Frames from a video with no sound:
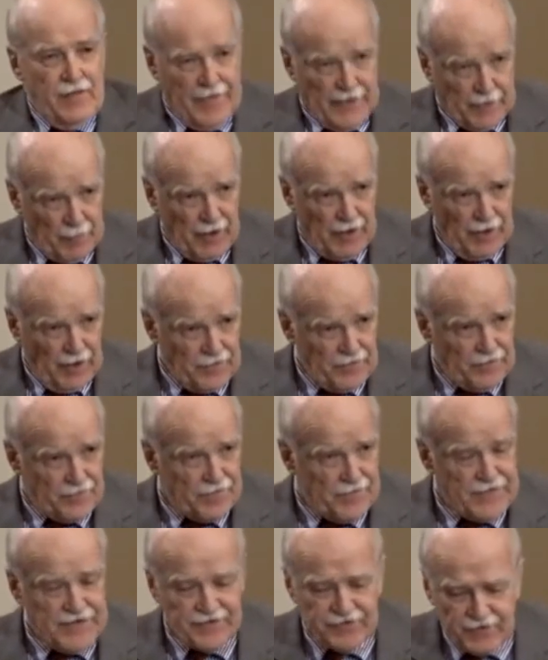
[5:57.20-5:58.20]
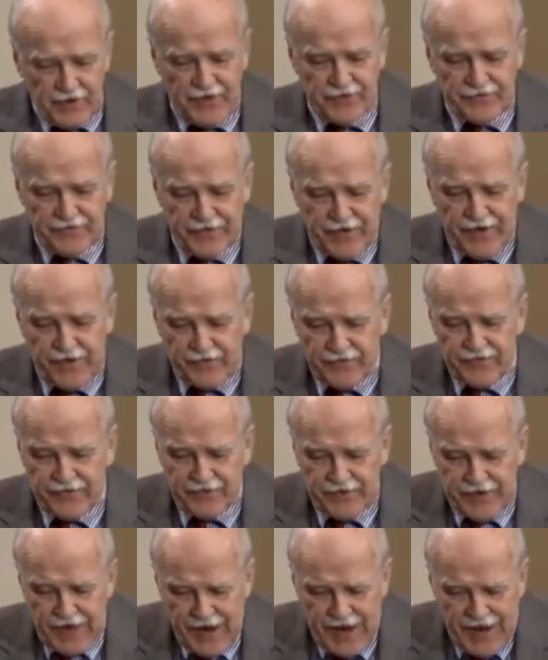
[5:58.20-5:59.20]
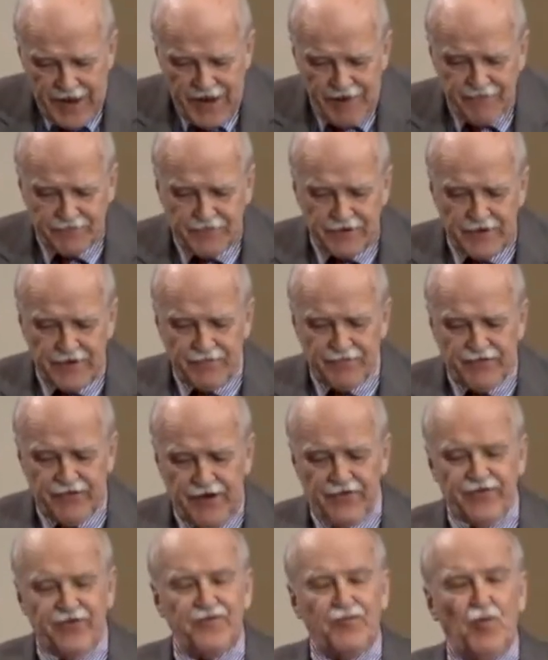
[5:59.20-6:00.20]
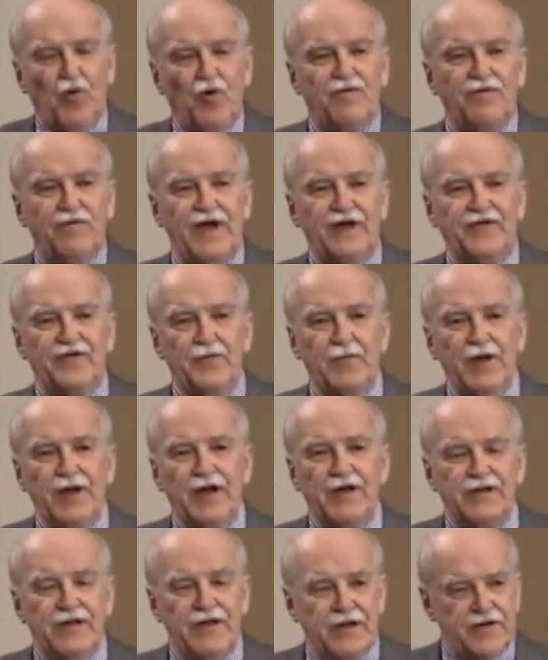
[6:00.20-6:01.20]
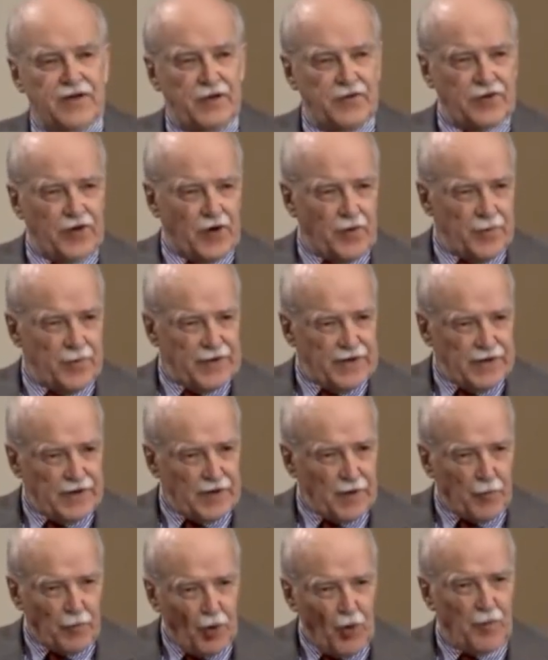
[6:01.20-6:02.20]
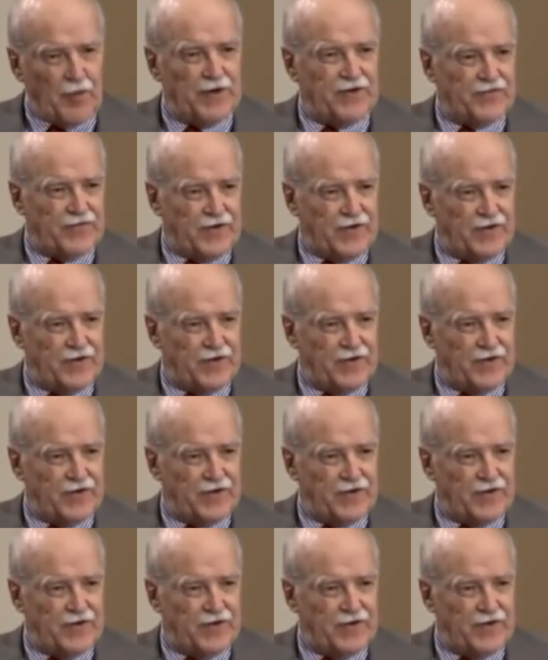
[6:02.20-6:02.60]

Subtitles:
that, among other things, cut sentences in half to give judges more flexibility in determining an appropriate